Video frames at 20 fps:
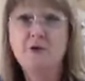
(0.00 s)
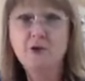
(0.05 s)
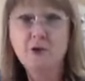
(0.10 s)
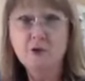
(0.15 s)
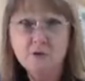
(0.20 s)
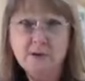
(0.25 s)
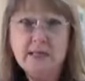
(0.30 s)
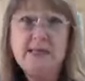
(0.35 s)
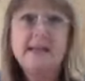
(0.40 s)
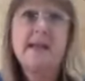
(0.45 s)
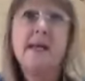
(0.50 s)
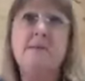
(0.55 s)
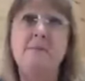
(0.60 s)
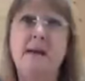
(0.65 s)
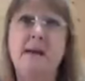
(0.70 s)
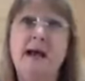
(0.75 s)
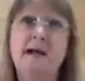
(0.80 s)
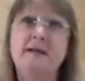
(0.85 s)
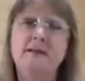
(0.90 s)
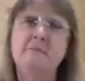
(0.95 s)
you linking
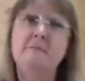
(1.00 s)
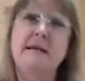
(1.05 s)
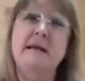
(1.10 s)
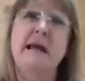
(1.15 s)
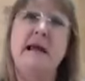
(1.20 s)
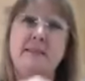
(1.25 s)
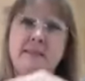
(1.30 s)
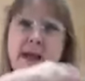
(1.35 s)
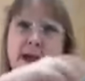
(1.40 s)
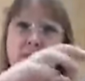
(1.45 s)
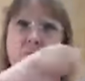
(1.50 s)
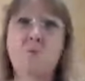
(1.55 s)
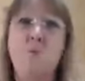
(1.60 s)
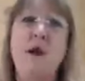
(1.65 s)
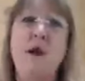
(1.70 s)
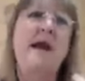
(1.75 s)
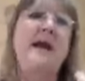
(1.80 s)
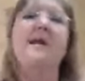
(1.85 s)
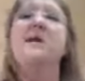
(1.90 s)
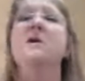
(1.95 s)
back to me. And that
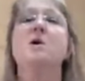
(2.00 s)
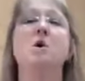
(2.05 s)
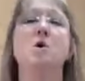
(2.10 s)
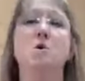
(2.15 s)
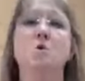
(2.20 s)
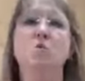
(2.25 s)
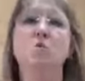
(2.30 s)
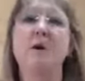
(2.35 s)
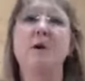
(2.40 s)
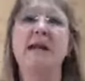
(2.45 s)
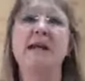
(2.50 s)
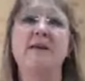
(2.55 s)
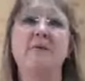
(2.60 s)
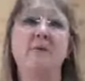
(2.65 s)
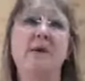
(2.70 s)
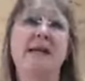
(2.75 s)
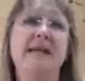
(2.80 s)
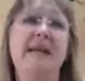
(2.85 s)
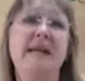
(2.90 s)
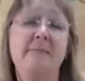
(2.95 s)
way we
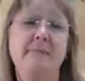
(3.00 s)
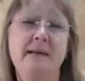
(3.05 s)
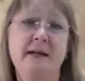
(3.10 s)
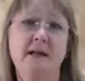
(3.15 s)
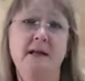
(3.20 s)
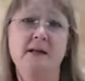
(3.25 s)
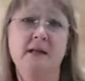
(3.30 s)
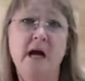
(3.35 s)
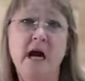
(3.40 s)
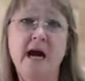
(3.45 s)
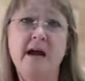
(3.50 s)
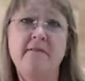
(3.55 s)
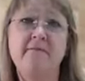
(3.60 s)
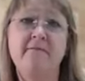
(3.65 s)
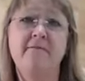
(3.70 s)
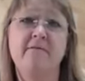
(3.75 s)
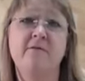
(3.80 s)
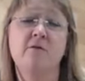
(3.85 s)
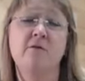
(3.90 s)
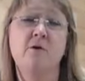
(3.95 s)
keep it alive
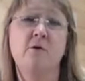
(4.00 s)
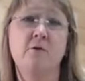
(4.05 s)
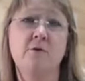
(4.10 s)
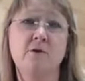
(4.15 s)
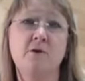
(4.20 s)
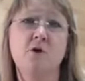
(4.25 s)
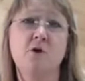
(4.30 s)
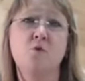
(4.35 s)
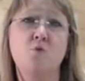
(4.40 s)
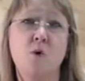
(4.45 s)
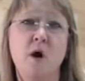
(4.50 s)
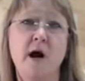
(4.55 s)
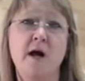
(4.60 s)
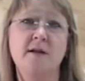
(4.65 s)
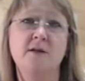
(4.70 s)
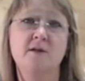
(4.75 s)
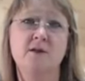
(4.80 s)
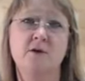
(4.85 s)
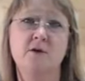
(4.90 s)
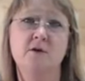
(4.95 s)
for those who
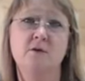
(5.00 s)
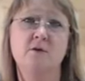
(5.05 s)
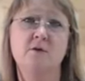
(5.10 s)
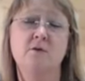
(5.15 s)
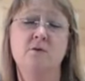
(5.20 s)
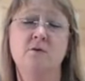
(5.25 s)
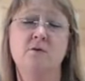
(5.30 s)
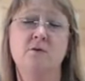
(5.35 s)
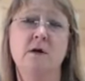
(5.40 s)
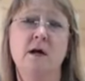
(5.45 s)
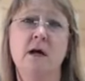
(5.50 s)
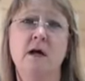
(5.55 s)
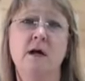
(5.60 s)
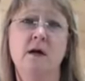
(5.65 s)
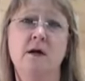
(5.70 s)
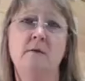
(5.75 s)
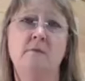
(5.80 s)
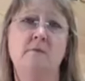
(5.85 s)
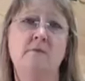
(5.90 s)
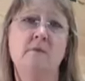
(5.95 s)
want
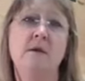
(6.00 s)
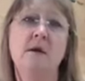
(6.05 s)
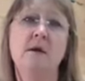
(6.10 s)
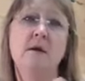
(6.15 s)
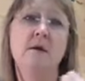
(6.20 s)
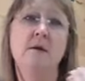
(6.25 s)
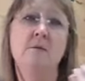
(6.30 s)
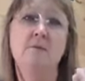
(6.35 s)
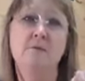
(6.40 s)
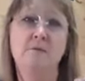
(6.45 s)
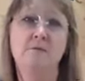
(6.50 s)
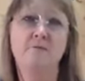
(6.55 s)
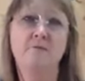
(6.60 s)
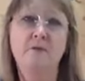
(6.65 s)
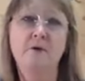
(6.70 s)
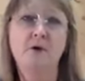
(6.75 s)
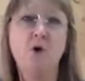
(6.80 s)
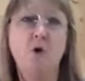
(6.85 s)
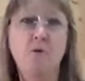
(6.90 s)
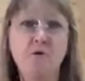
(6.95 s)
to
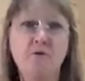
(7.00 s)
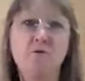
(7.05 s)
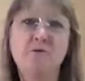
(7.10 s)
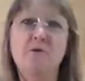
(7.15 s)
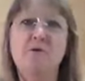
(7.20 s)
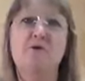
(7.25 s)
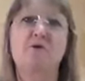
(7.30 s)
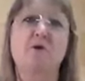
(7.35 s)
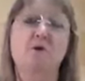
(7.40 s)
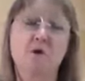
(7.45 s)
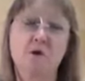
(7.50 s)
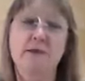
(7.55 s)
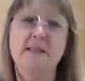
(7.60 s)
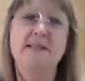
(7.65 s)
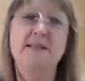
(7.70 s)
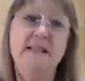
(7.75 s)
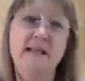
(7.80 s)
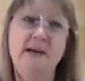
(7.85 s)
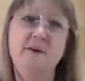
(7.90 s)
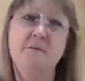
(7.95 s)
go through the circle and
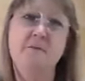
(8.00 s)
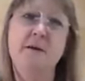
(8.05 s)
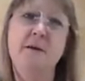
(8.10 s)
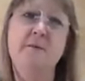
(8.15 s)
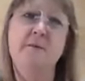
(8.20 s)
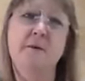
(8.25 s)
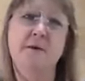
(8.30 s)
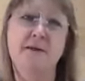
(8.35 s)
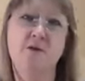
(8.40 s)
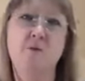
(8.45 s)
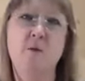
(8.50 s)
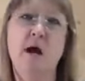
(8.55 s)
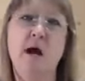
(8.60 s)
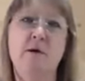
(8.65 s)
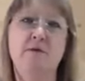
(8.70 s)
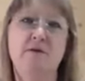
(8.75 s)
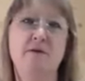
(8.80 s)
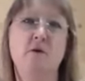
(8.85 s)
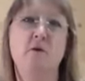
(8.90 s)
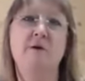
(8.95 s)
see other people as well.
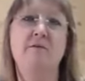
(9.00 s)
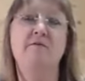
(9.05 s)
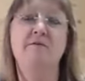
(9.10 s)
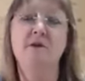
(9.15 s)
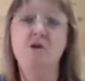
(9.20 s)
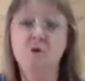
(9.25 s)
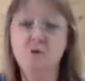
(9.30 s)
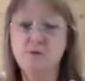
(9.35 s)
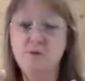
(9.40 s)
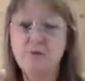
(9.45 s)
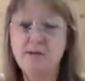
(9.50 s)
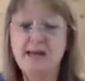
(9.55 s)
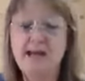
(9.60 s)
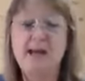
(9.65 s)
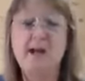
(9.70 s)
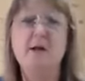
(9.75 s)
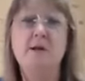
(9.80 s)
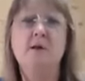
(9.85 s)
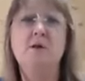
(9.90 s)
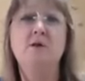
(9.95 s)
So if you
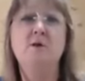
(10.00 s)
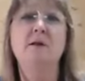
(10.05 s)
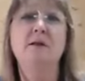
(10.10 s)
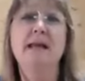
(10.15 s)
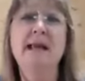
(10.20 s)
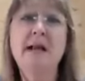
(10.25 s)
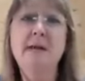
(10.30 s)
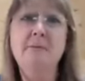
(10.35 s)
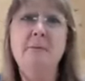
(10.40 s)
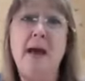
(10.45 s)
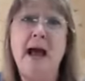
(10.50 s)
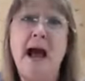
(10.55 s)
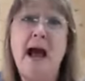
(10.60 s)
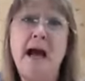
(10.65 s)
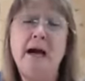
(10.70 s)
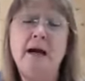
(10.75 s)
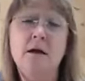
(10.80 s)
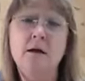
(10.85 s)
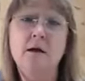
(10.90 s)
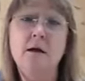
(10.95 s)
include a link
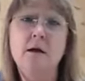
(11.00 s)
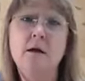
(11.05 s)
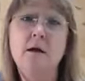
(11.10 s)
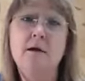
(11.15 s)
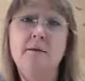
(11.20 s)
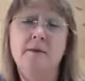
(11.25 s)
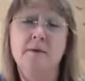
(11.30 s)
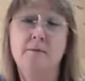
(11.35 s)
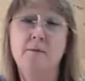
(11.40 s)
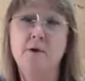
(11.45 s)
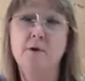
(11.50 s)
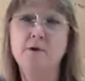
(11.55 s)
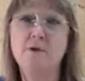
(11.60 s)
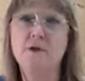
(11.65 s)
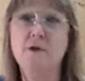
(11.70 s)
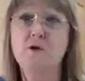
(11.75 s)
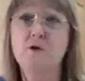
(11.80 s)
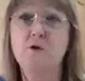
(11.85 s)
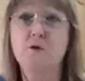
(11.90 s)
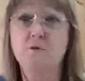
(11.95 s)
back, the person
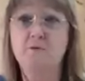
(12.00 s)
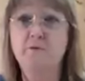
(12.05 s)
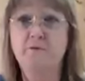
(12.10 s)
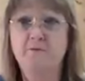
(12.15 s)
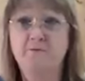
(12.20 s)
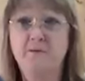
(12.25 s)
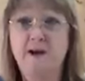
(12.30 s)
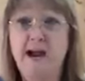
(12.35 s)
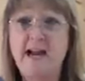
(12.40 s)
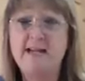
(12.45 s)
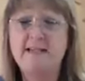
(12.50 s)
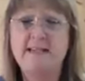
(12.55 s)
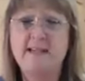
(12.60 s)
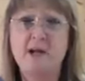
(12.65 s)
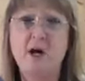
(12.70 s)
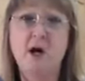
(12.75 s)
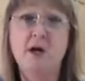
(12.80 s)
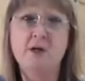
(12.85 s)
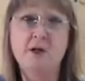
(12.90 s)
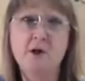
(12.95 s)
who finds it
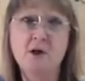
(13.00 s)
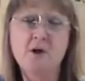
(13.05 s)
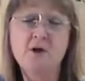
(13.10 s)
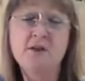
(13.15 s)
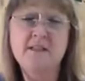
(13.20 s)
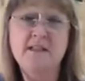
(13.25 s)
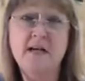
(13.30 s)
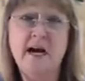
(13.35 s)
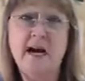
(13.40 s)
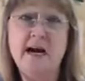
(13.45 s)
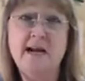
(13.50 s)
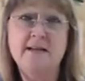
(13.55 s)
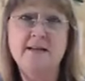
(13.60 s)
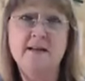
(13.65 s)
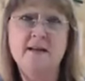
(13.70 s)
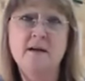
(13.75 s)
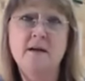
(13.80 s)
on your site